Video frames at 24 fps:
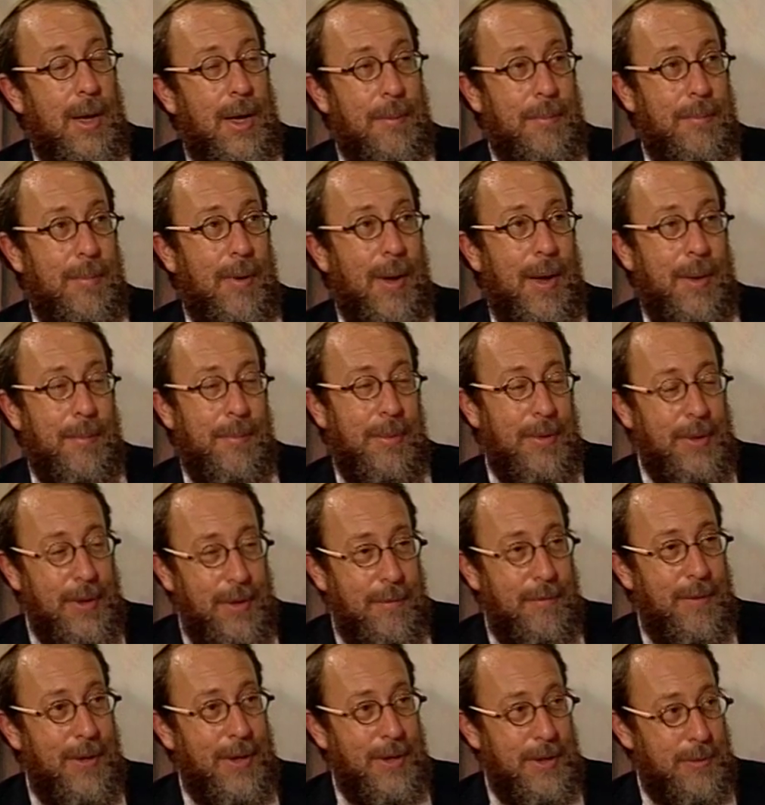I
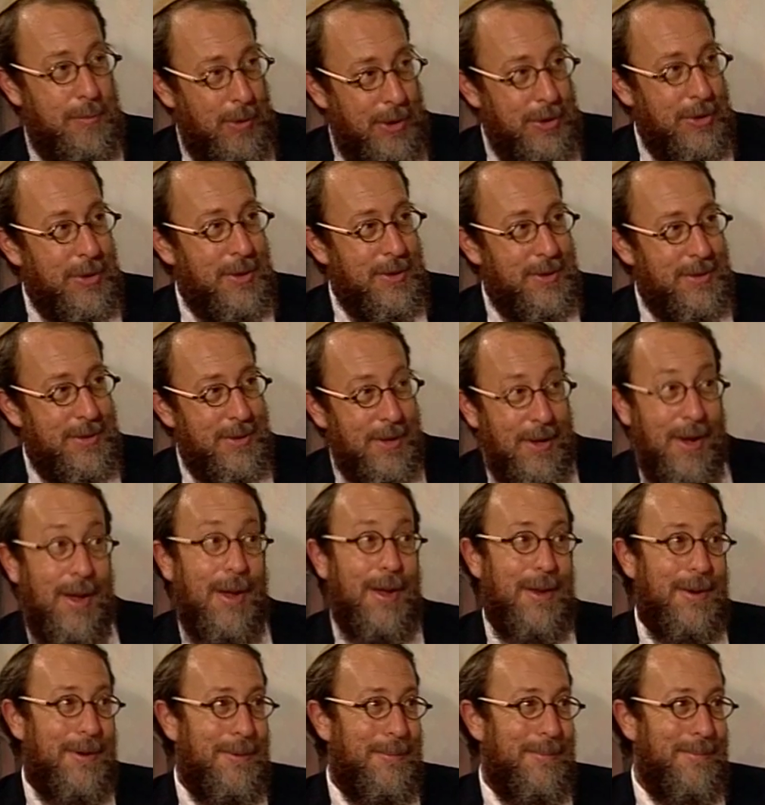believe that it's precious to
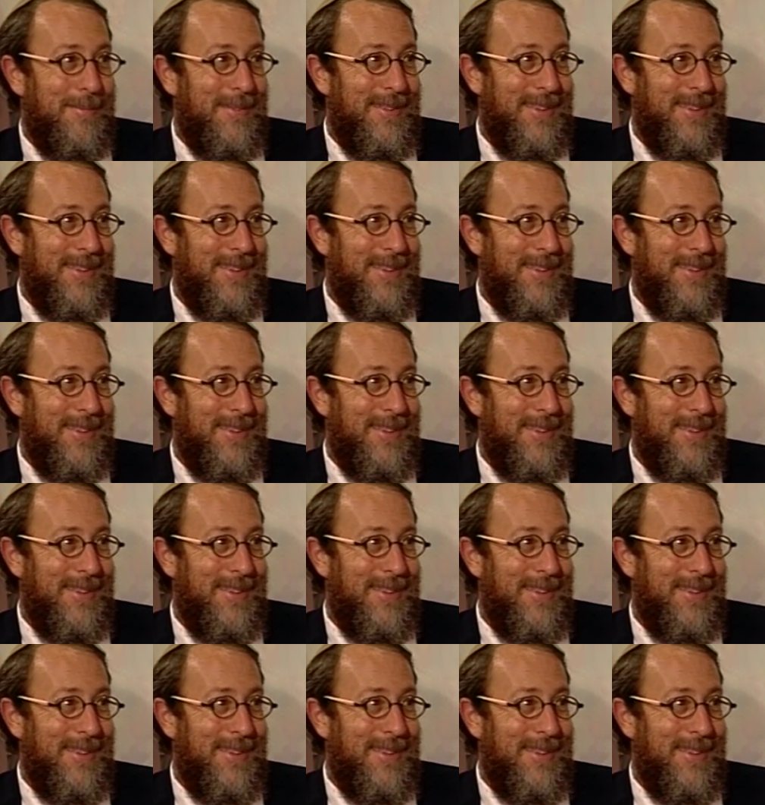God.